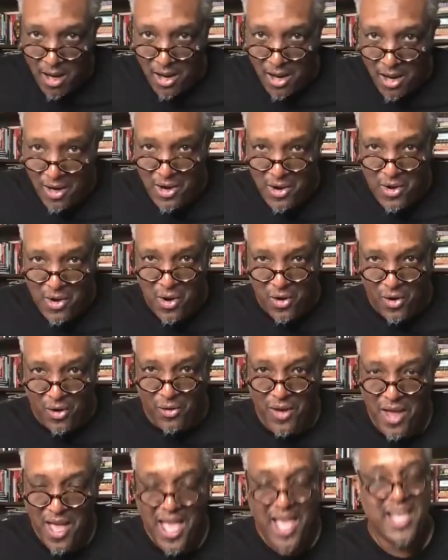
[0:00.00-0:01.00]

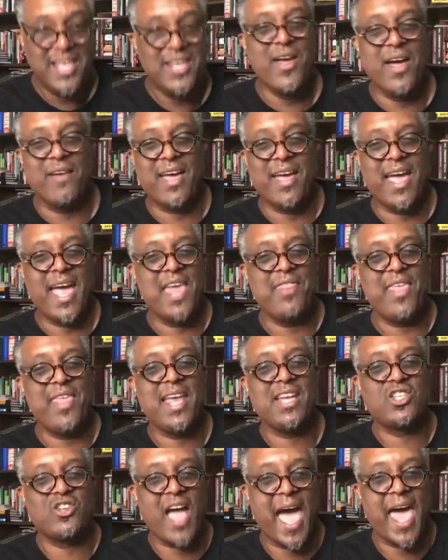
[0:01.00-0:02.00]
You have it, and
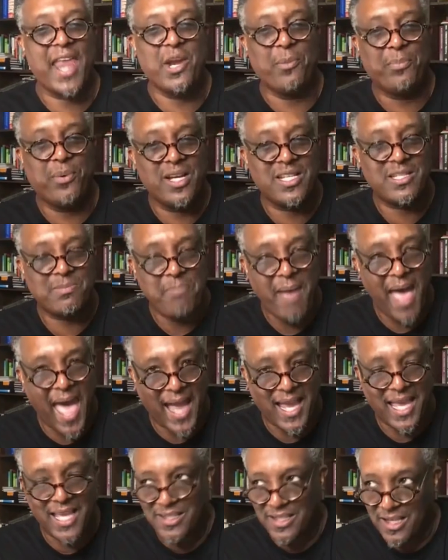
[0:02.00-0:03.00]
they tried to push back,
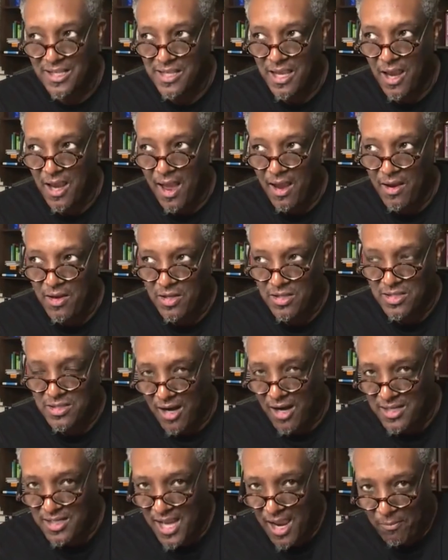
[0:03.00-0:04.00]
because you
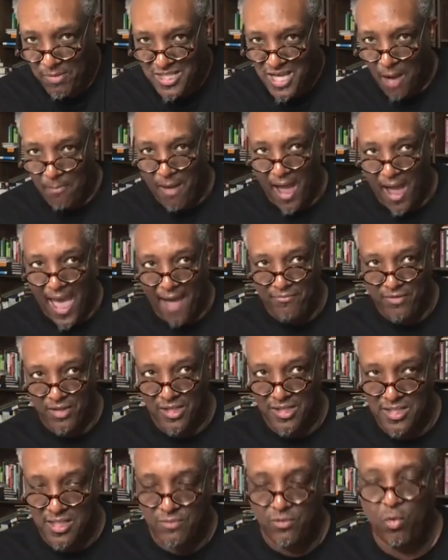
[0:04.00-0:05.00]
start, now we're talking about after the
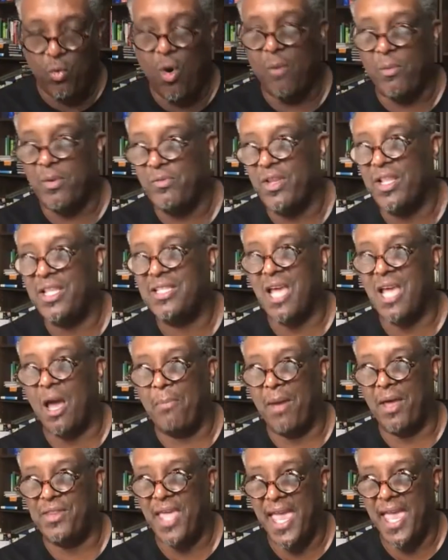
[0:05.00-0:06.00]
Civil War. We're really talking
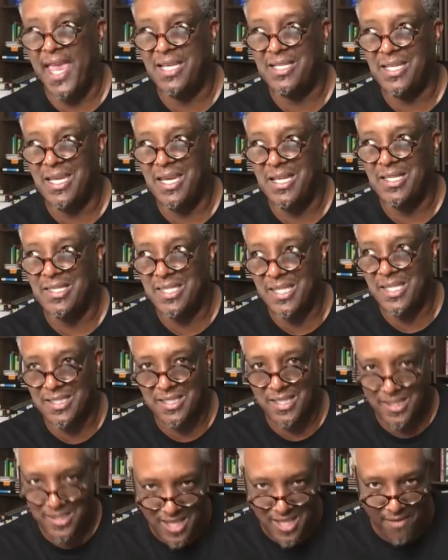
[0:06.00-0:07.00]
about the
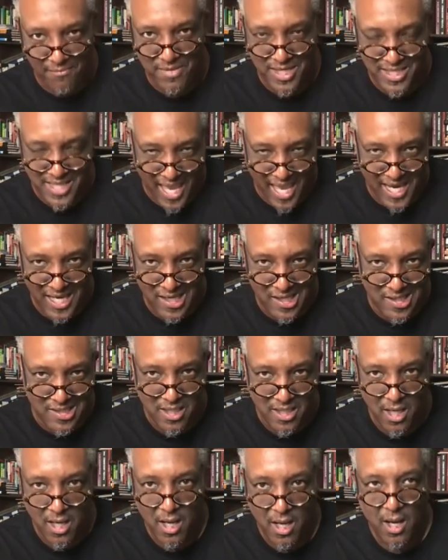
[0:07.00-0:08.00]
1860s, 70s, 80s.
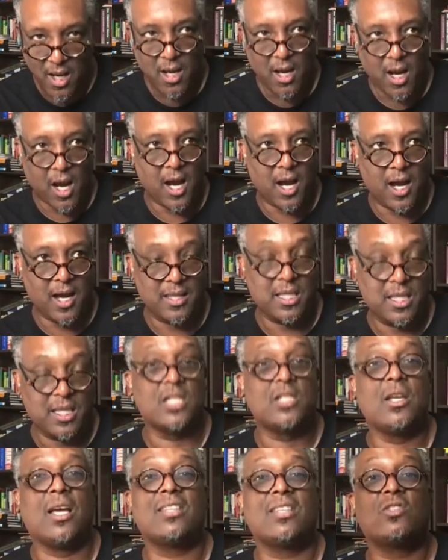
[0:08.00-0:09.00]

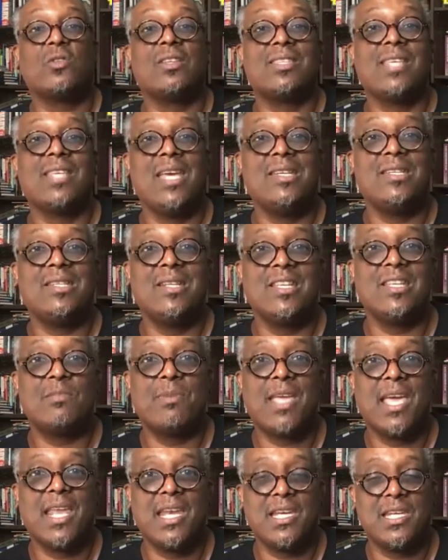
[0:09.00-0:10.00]
Industrialization is
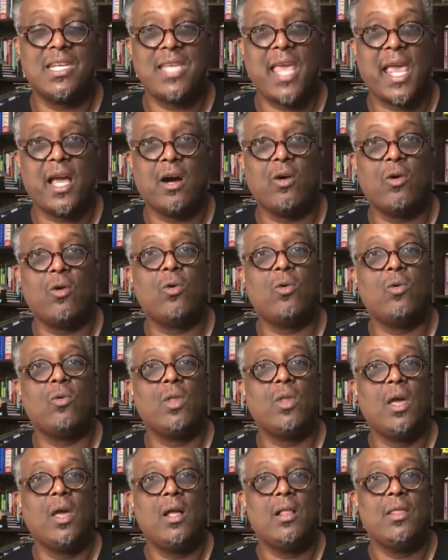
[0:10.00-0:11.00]
beginning to take hold.
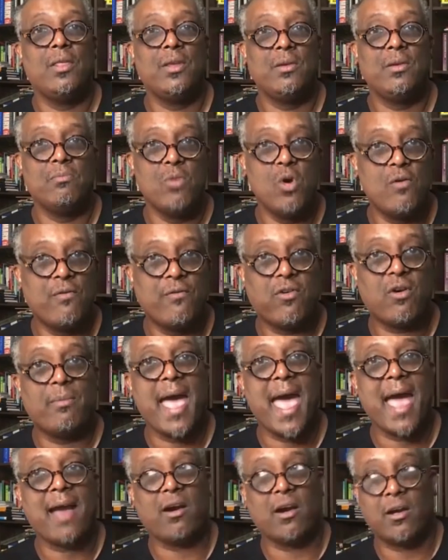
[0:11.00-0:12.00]
The moving from
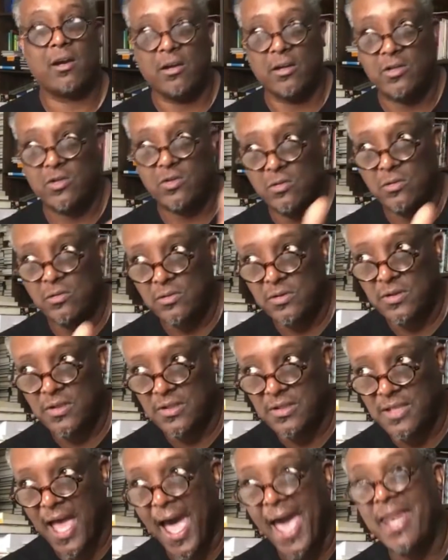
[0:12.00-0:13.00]
an agricultural
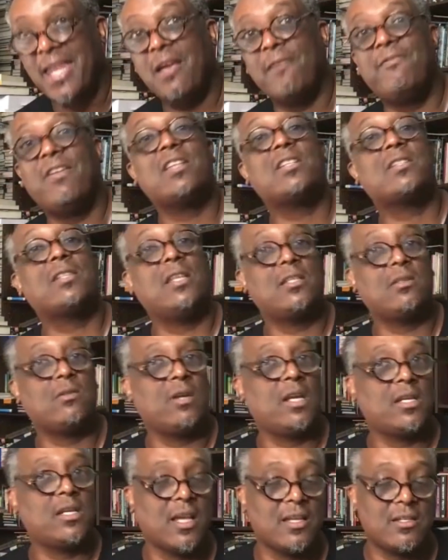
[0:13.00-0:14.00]
society eventually to an
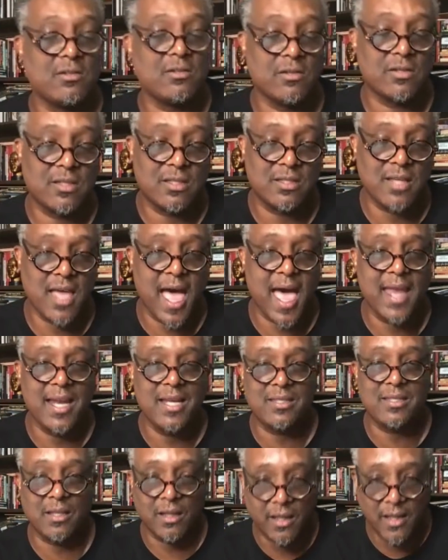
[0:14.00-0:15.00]
industrial society.
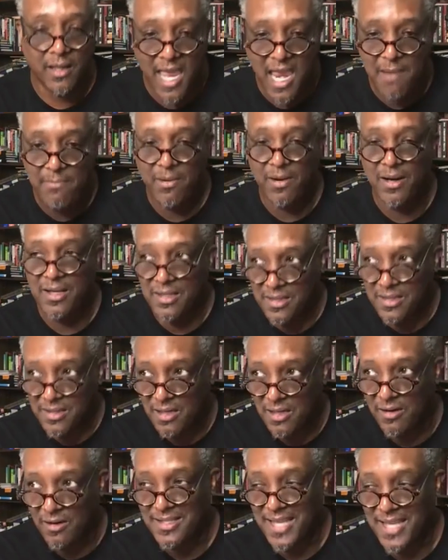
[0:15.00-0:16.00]
So labor is
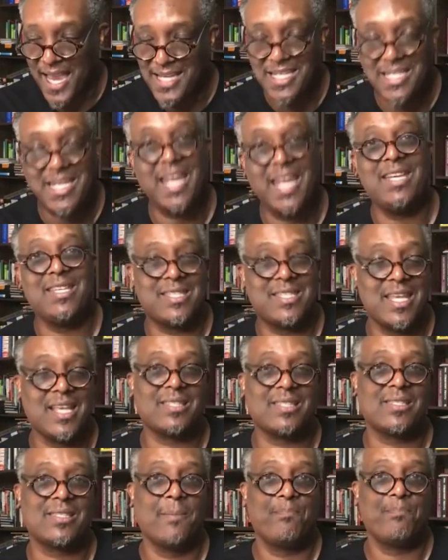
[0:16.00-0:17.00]
serious.
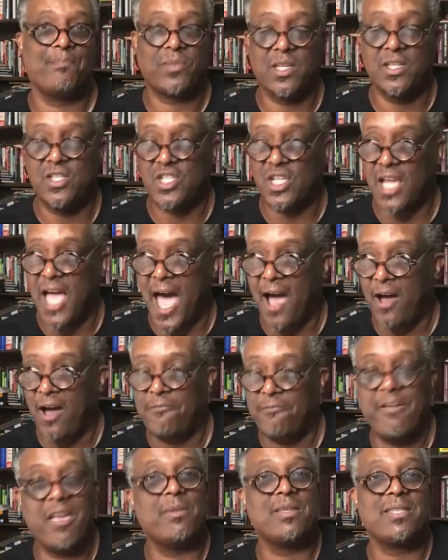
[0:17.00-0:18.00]
1886 in Chicago, the
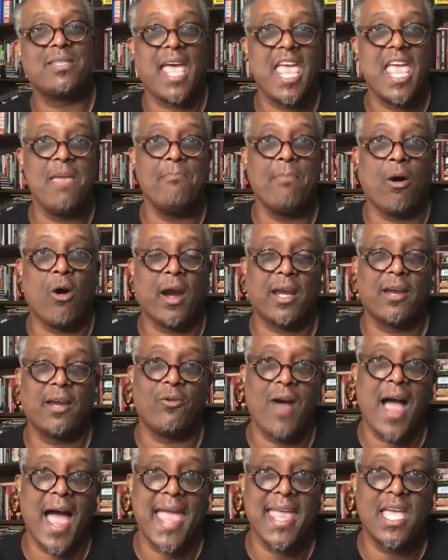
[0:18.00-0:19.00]
famous Haymarket
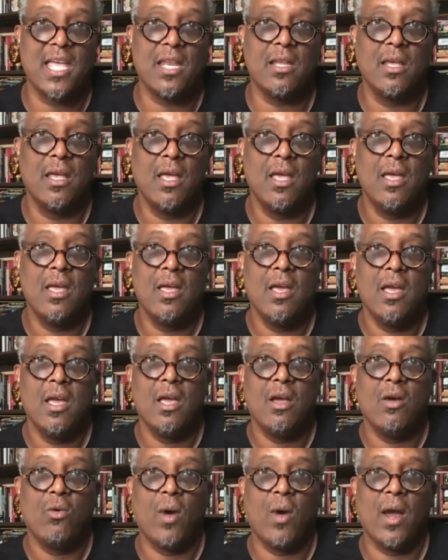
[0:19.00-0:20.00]
riot,
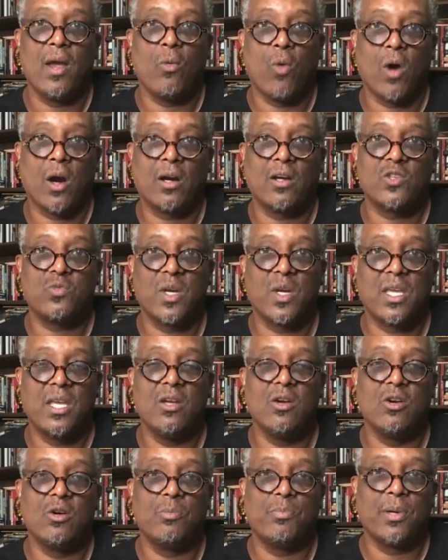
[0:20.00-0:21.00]
where workers were killed,